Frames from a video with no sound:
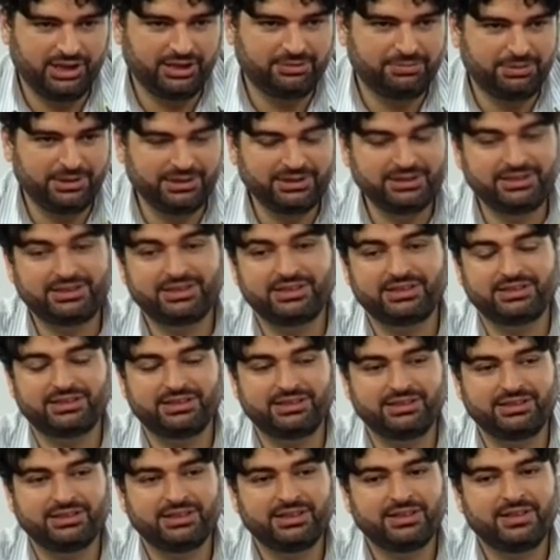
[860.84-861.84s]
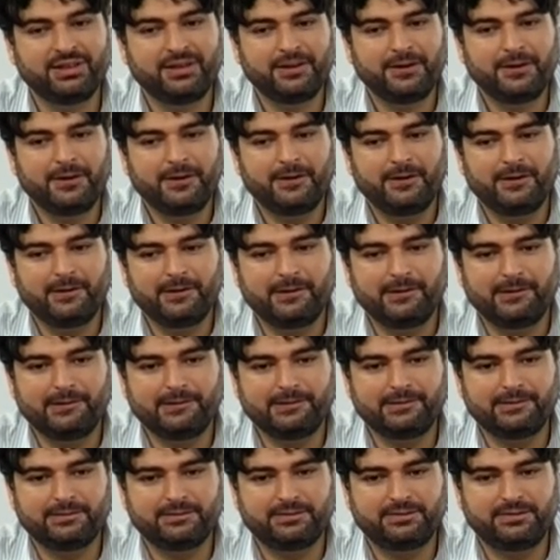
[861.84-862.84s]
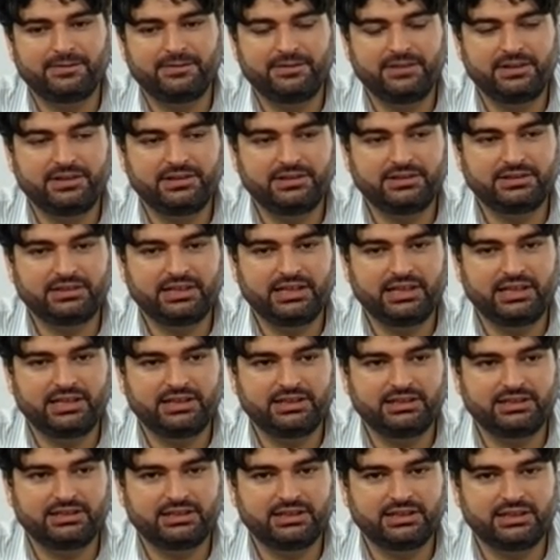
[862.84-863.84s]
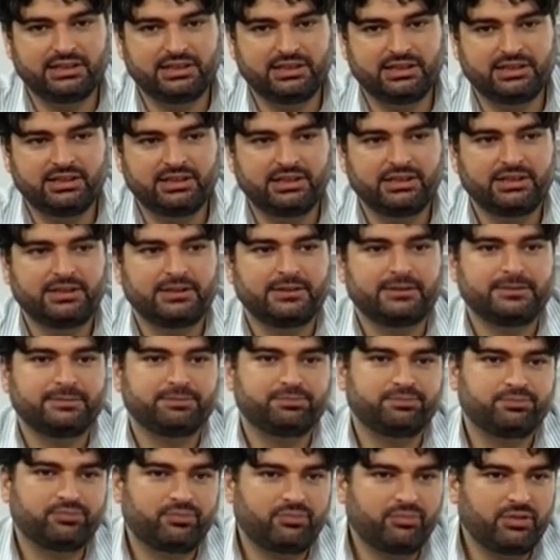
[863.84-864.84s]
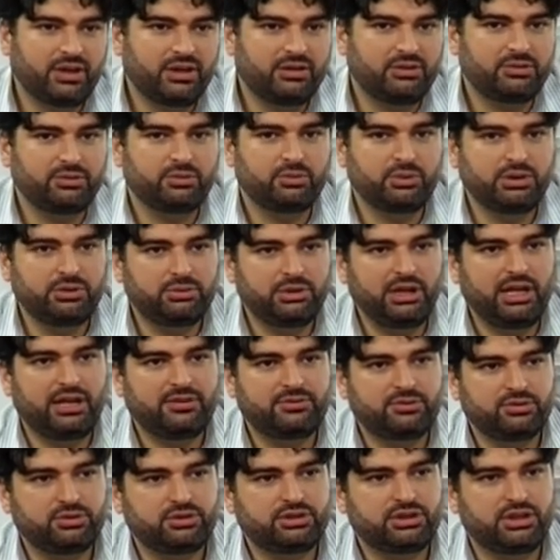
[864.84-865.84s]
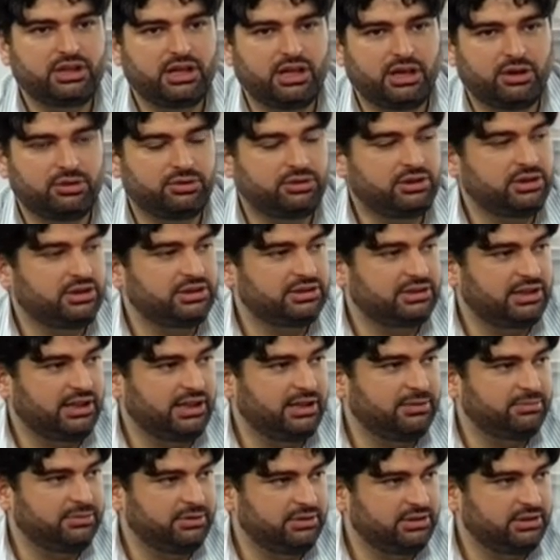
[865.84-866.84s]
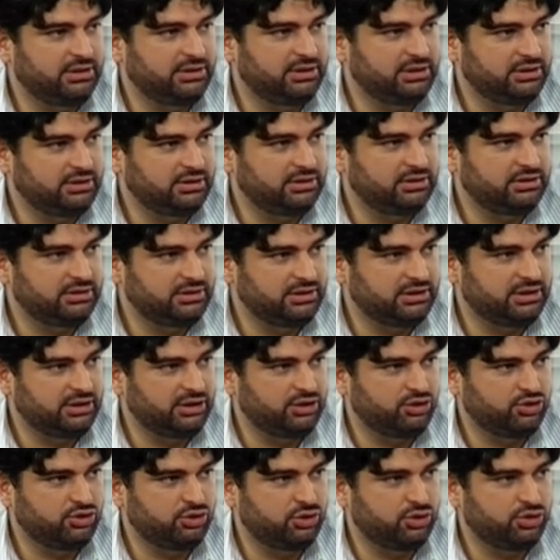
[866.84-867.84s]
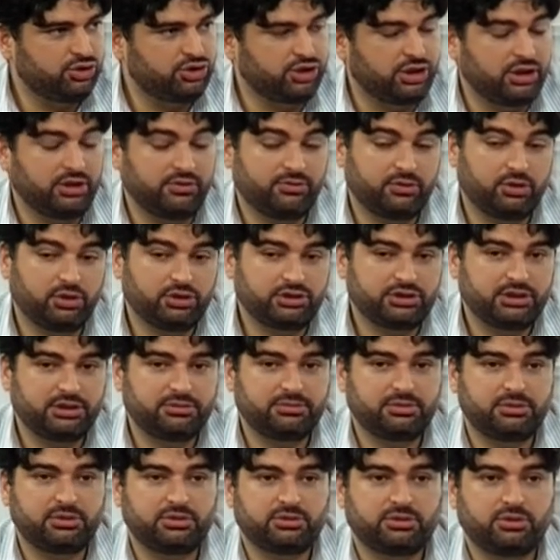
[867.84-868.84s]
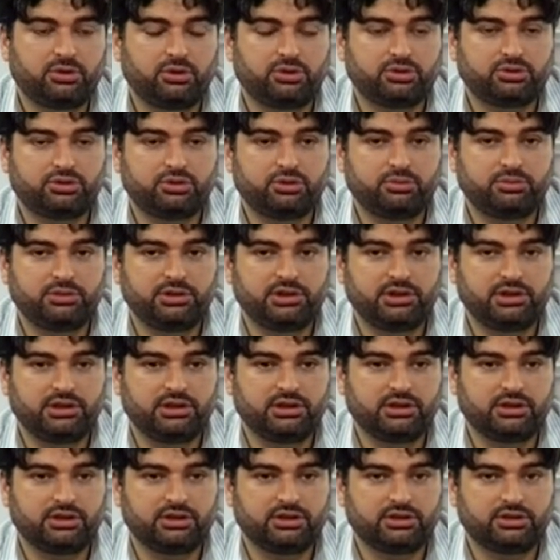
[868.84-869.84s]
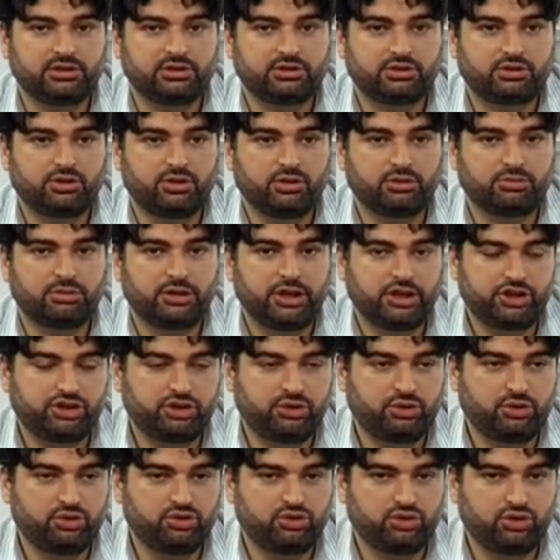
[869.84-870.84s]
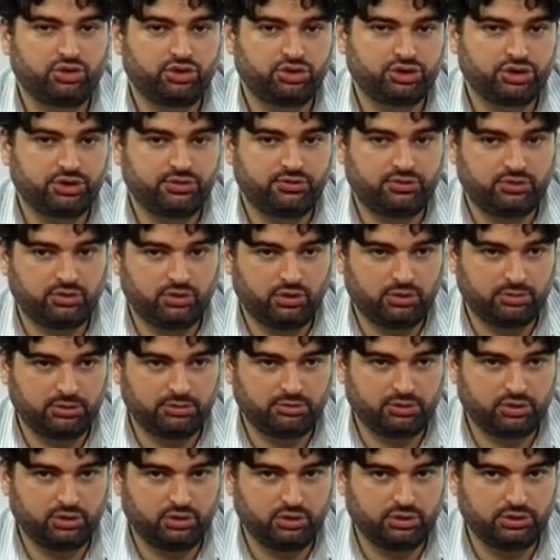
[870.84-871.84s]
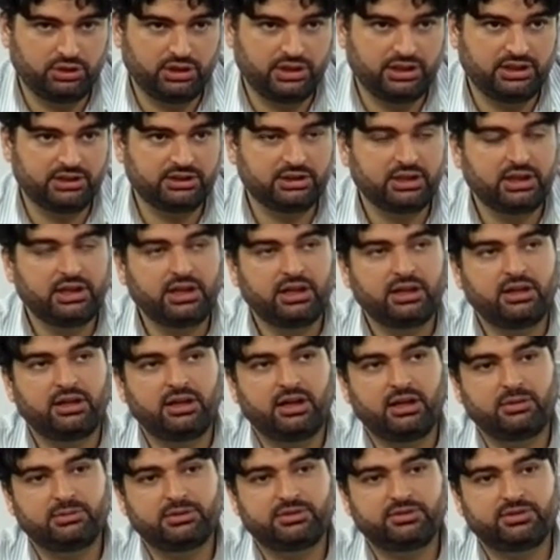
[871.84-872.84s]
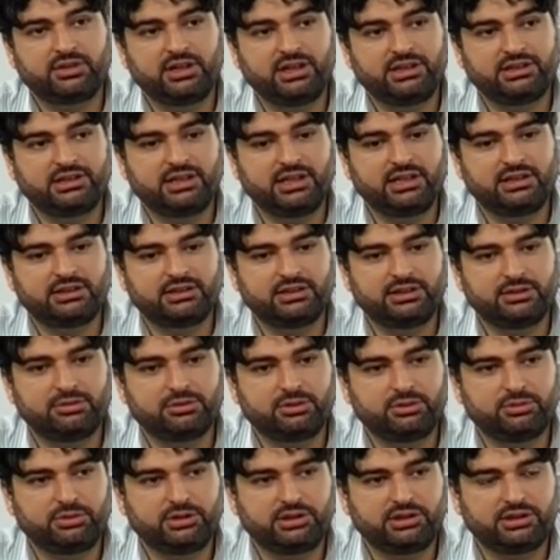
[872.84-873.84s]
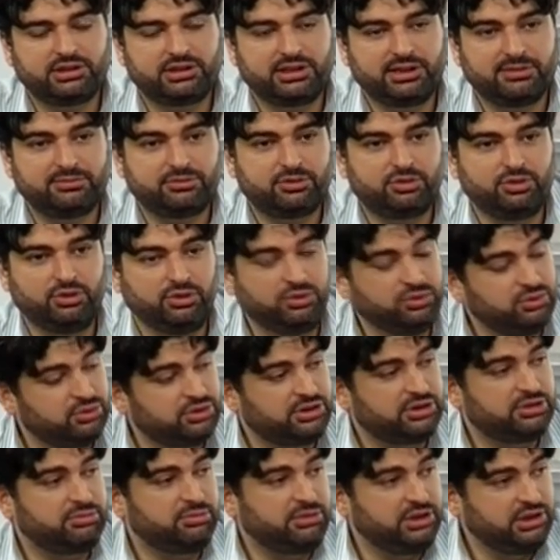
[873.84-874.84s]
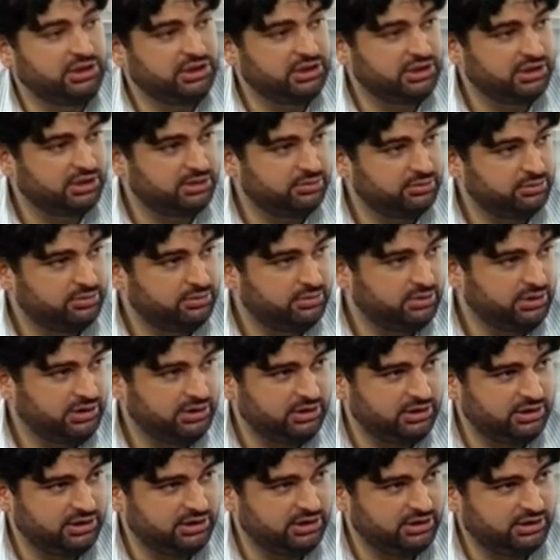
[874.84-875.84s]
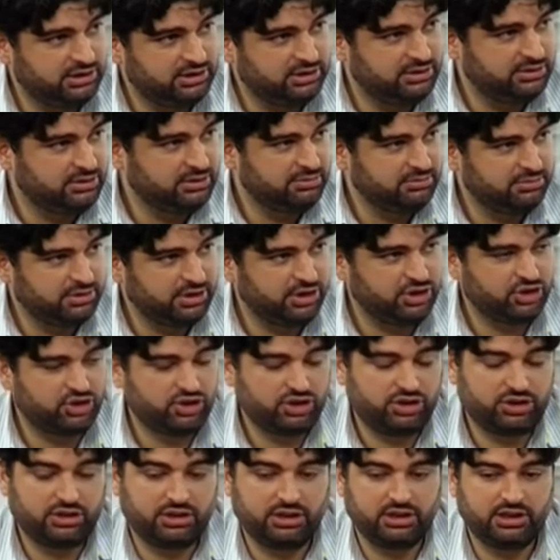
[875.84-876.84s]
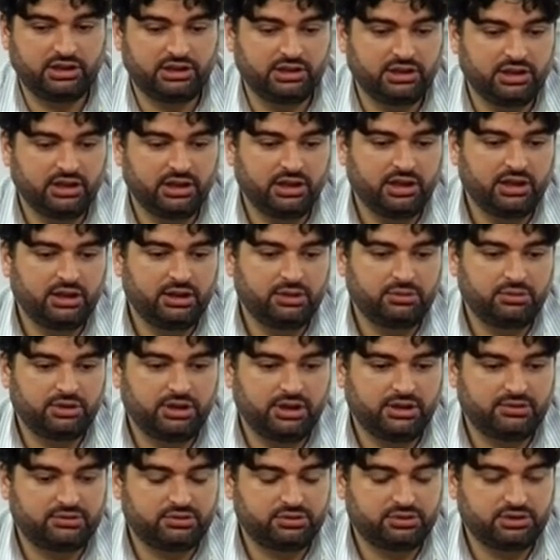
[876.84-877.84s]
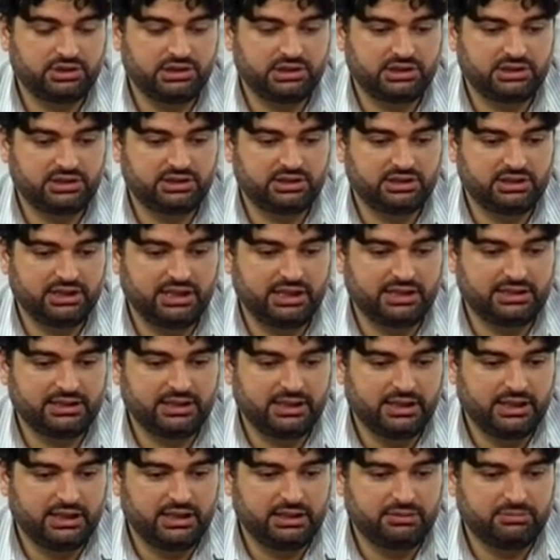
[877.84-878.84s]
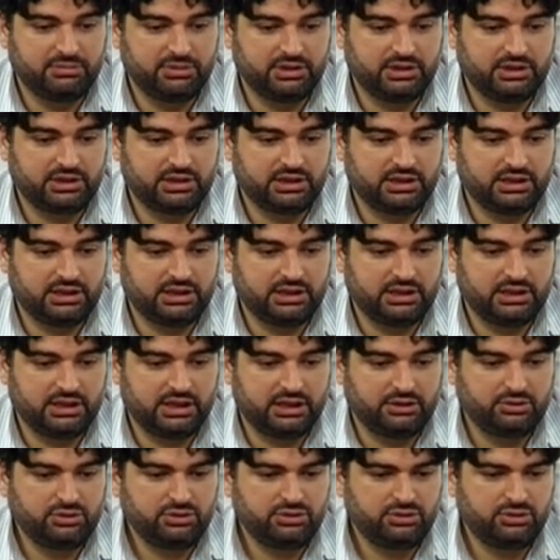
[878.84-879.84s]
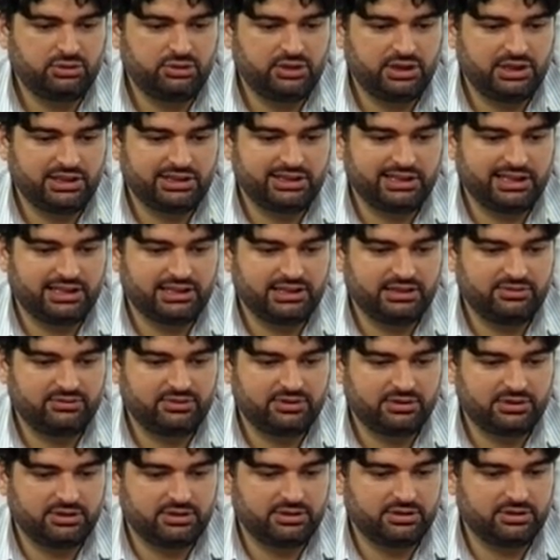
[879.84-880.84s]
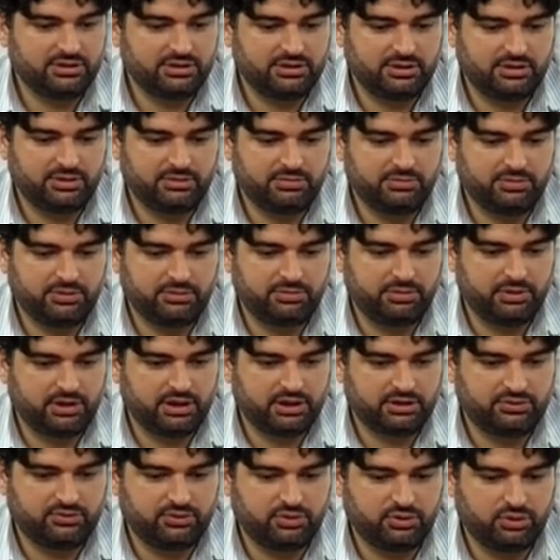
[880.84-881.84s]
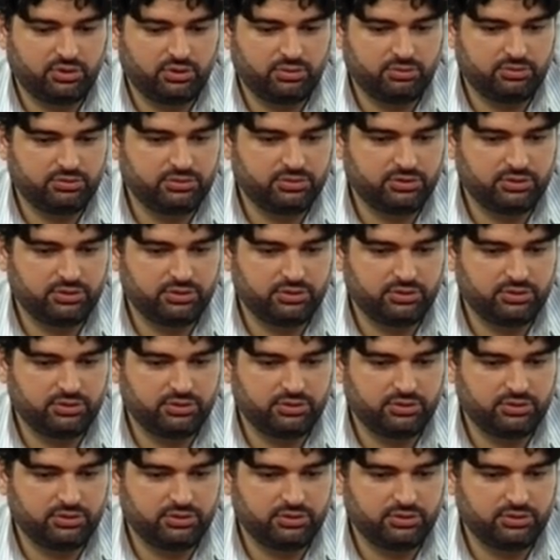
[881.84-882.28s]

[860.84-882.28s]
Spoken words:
political field, and we have to see how things are happening in Georgia. Of course, there will also be strong pressure on Georgia from abroad, and I'm afraid that there will be an attempt to use Armenia in this pressure, and we have to resist that. But I also think that even apart from